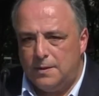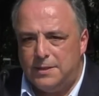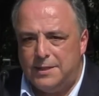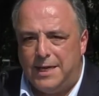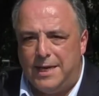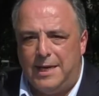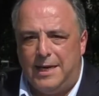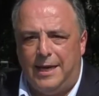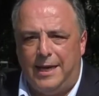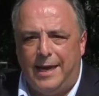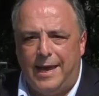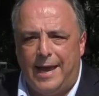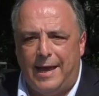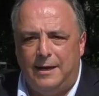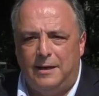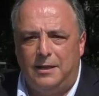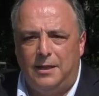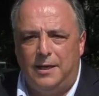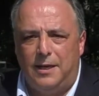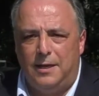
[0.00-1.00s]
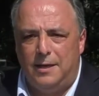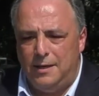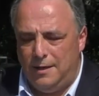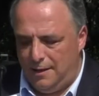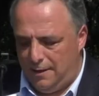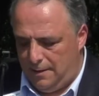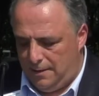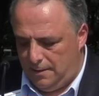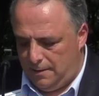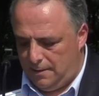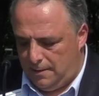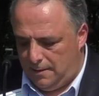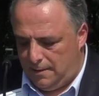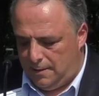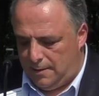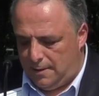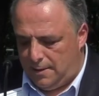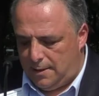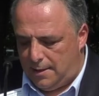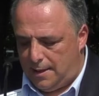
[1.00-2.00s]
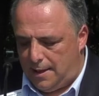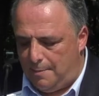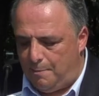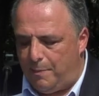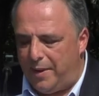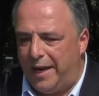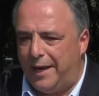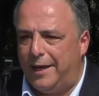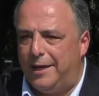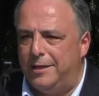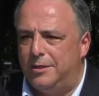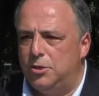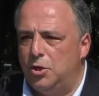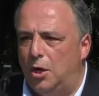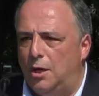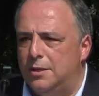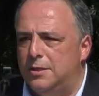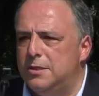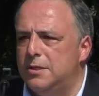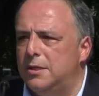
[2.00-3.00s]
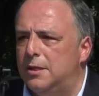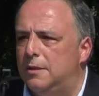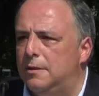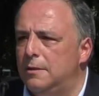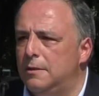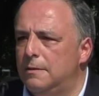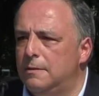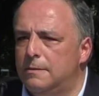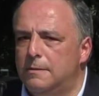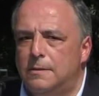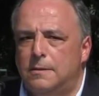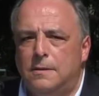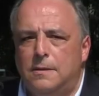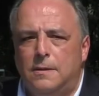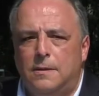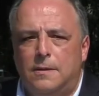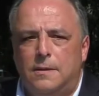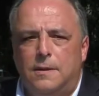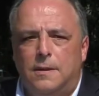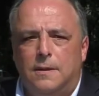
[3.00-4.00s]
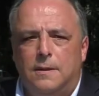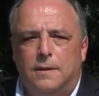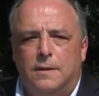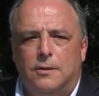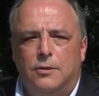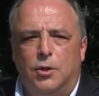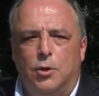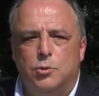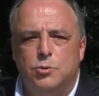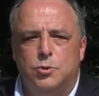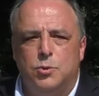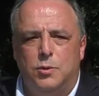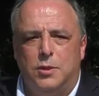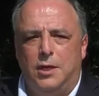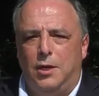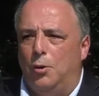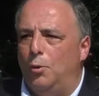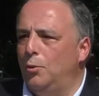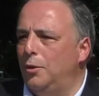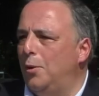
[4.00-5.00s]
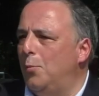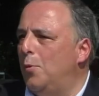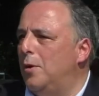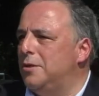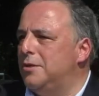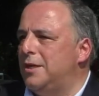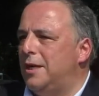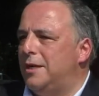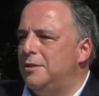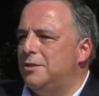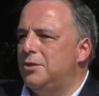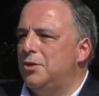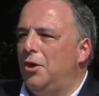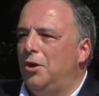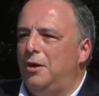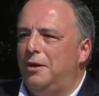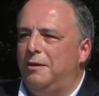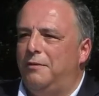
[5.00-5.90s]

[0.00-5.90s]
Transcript: Teeny Kegley, and Becky Johnson. Those were the only ones I saw.